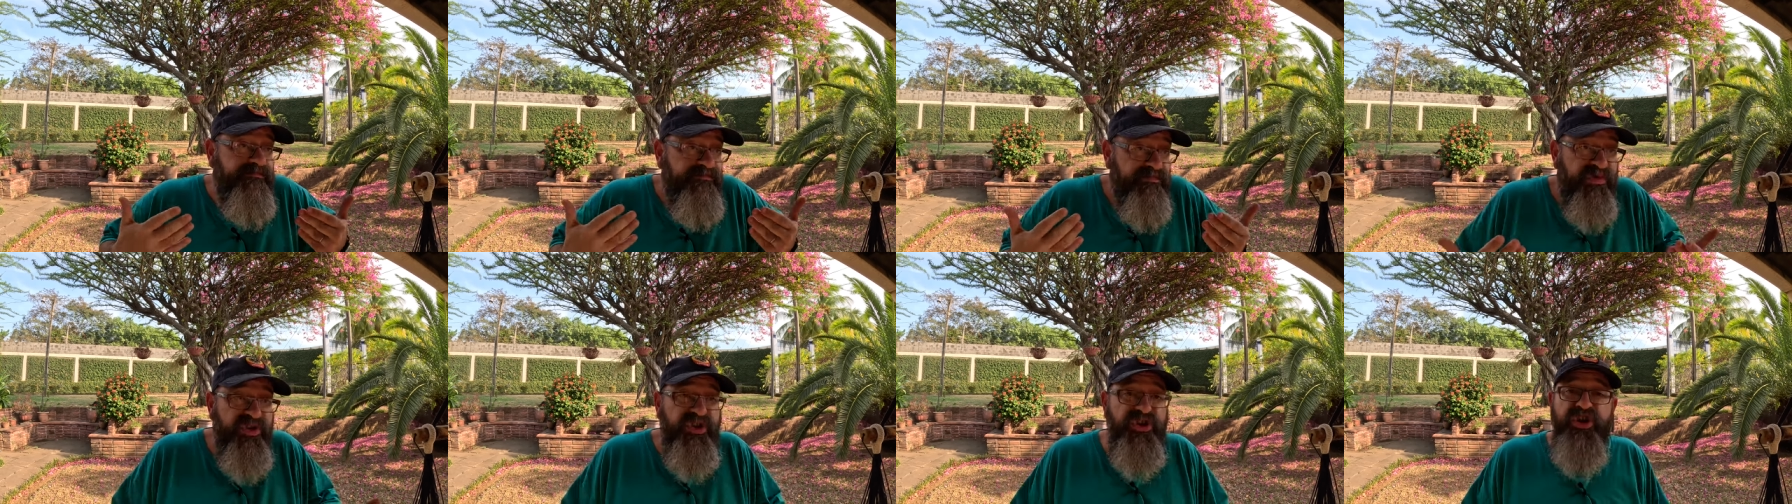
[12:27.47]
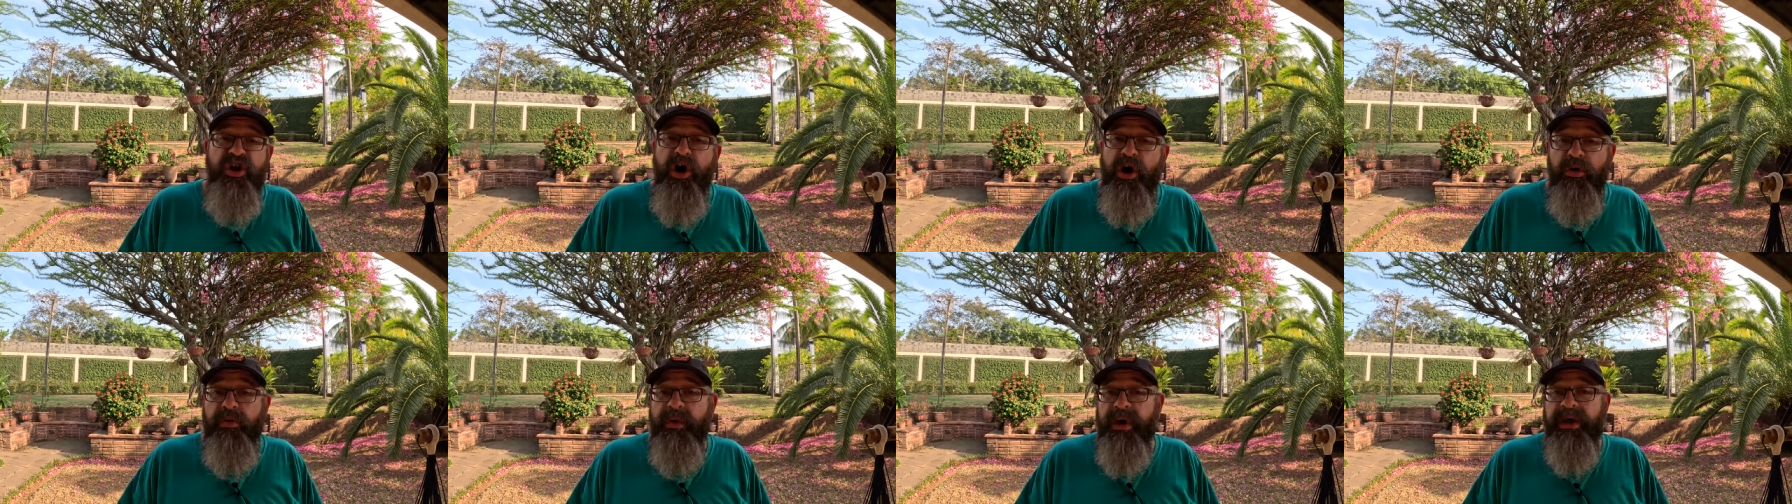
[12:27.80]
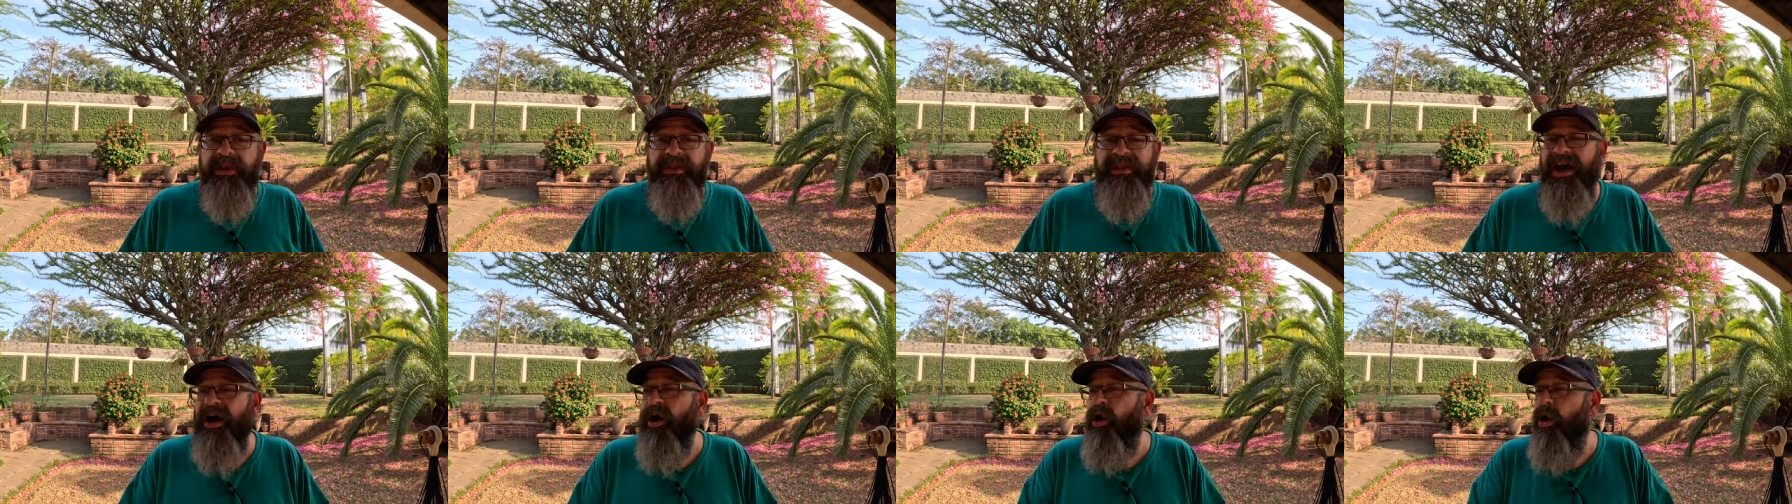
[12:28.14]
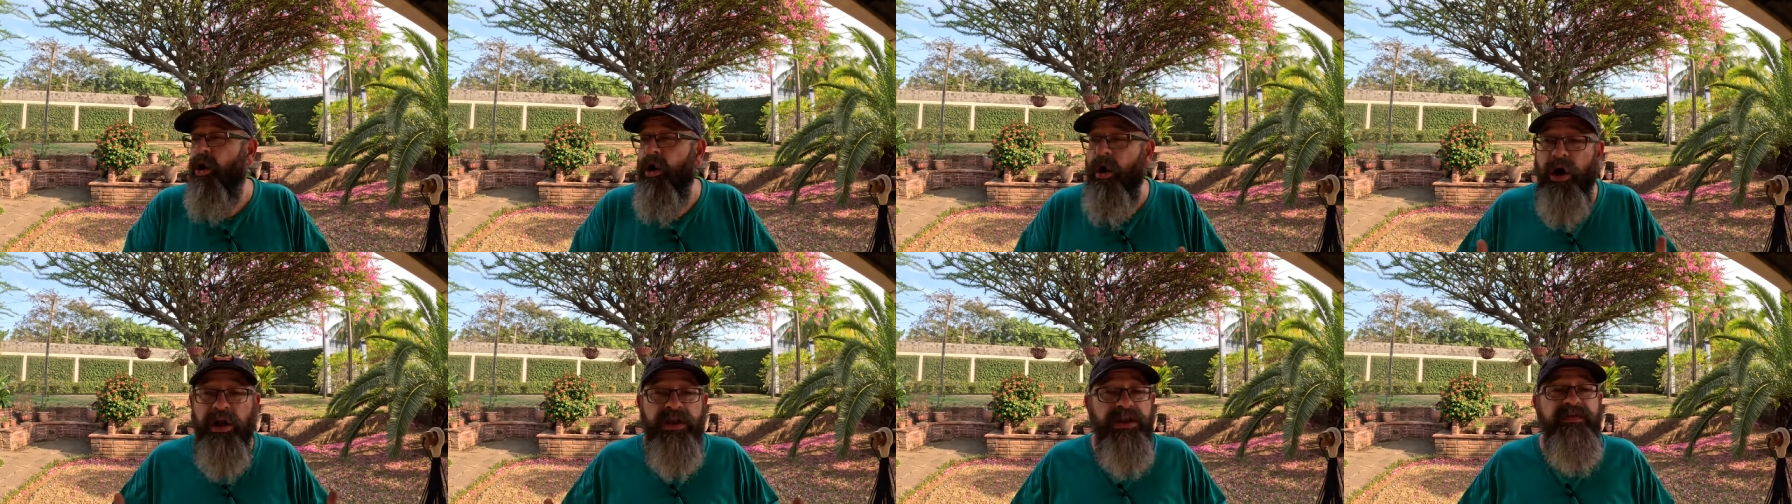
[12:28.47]
Knowing that
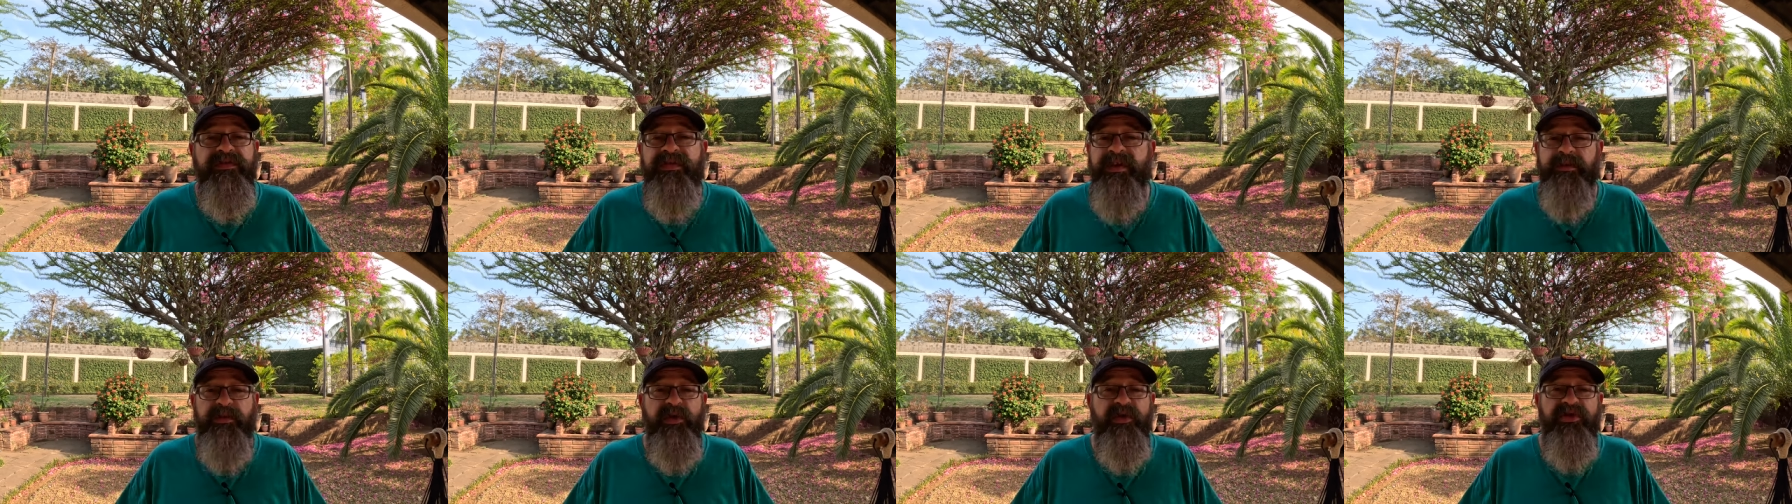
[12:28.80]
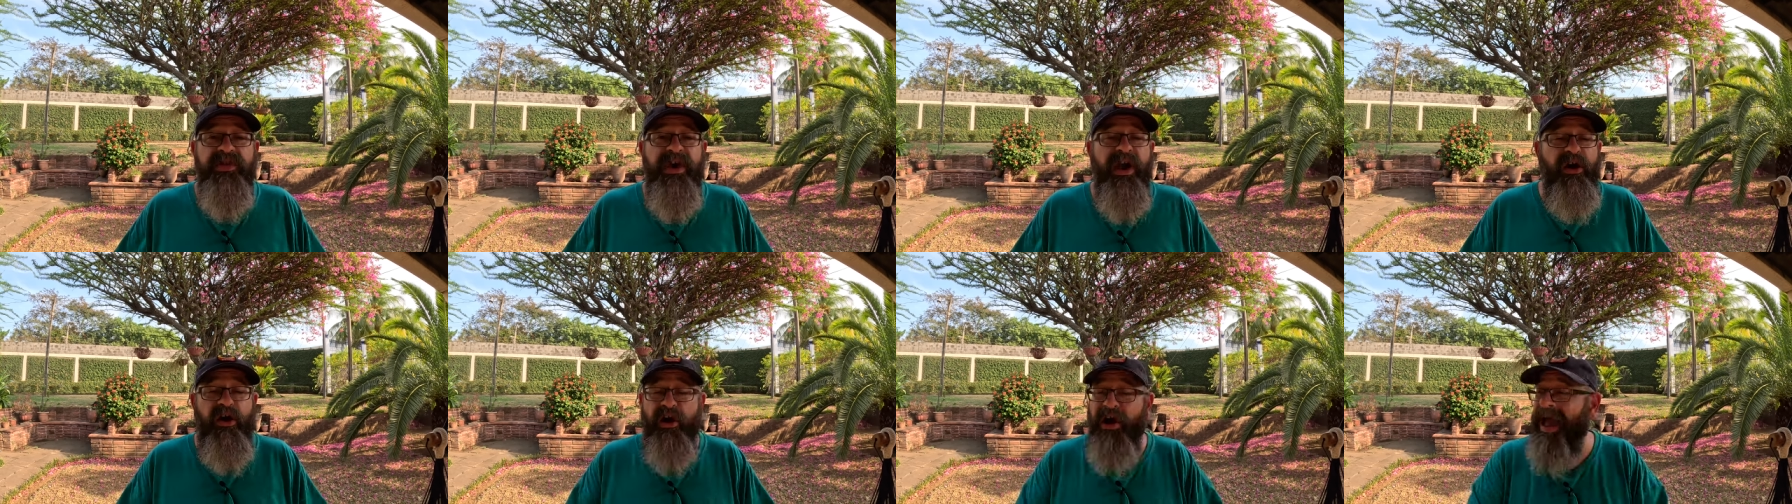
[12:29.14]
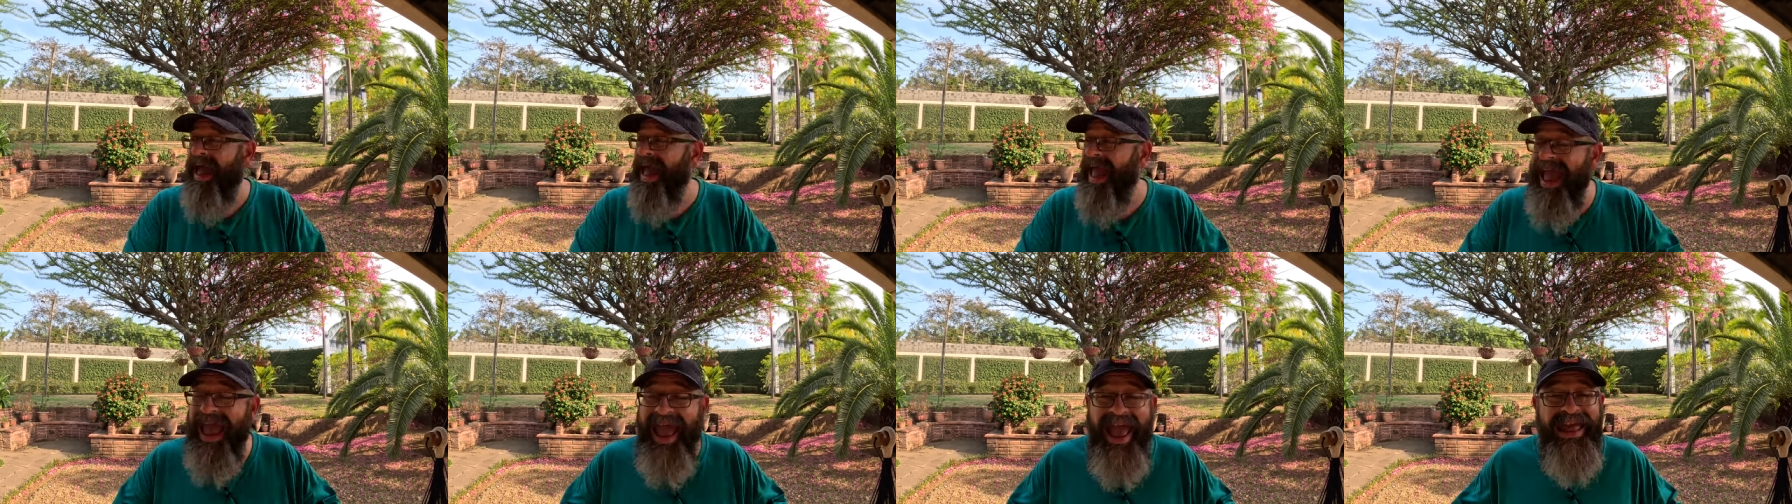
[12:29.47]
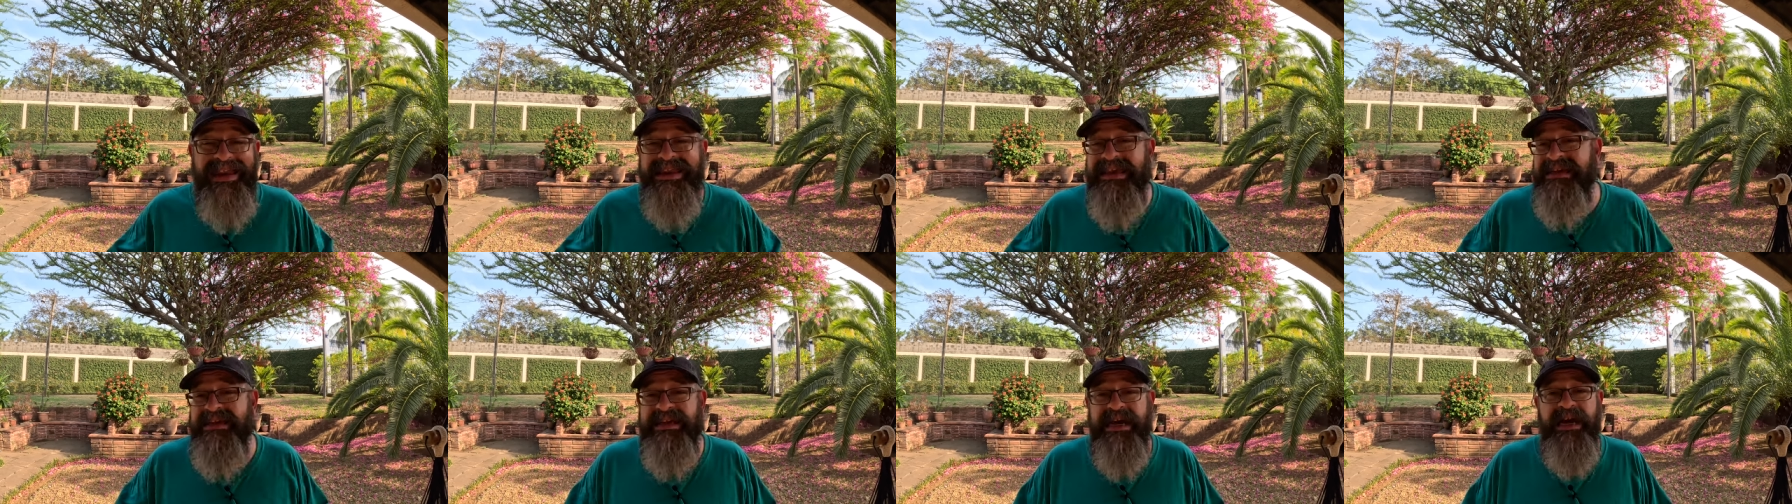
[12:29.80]
all of them are there
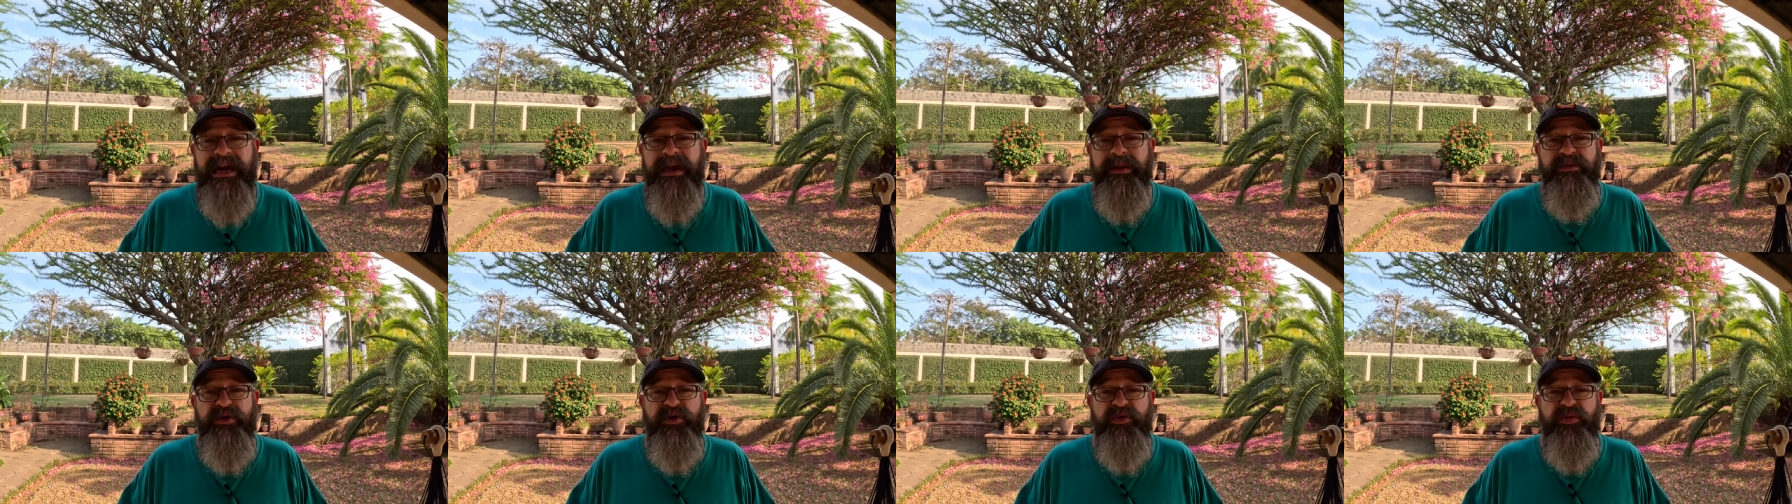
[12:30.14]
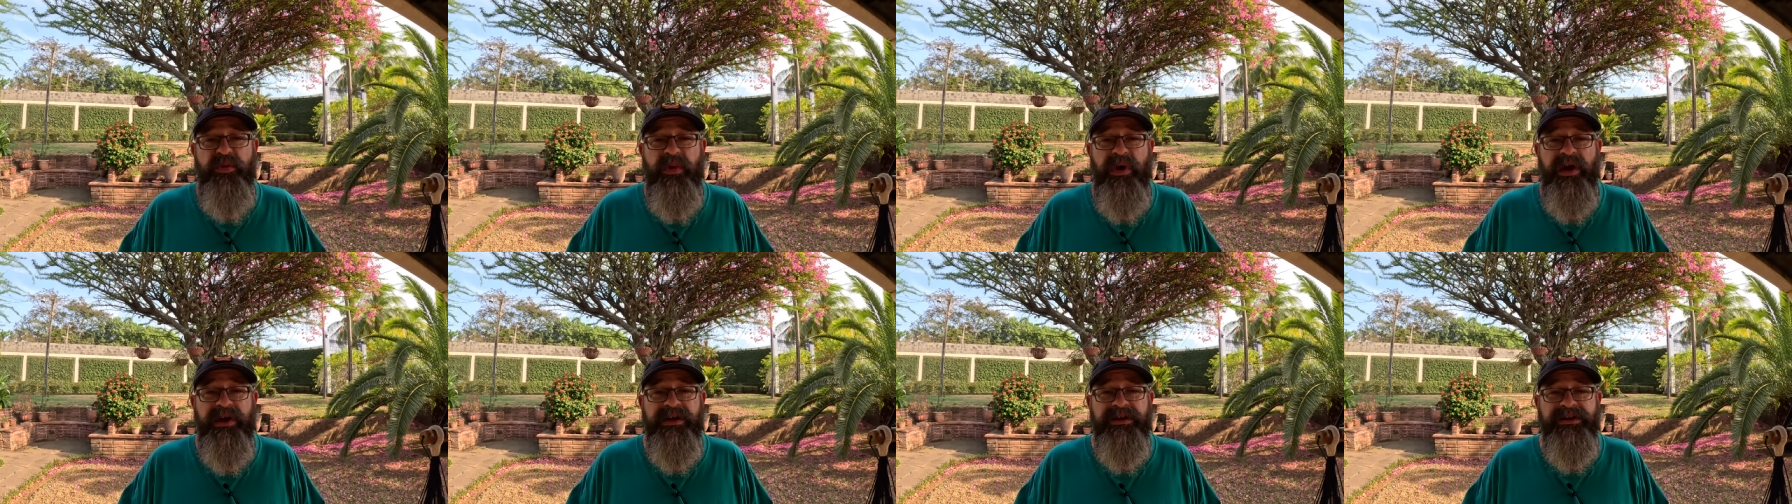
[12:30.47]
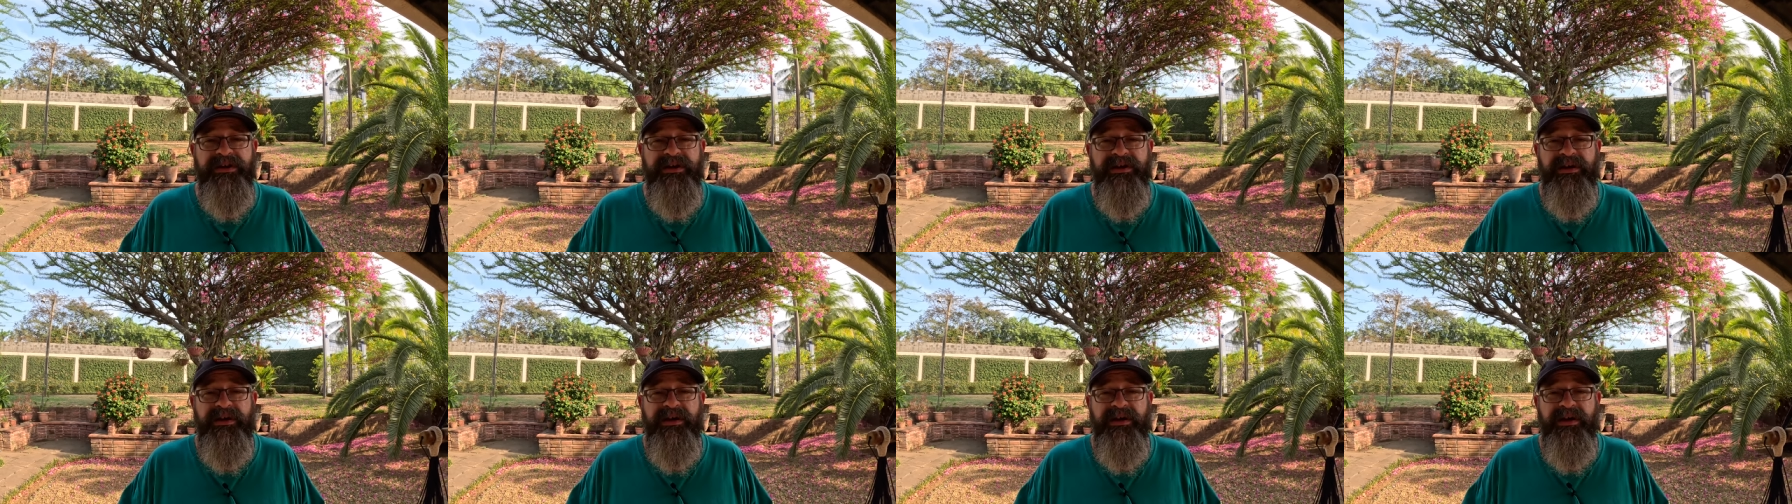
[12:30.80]
anytime you want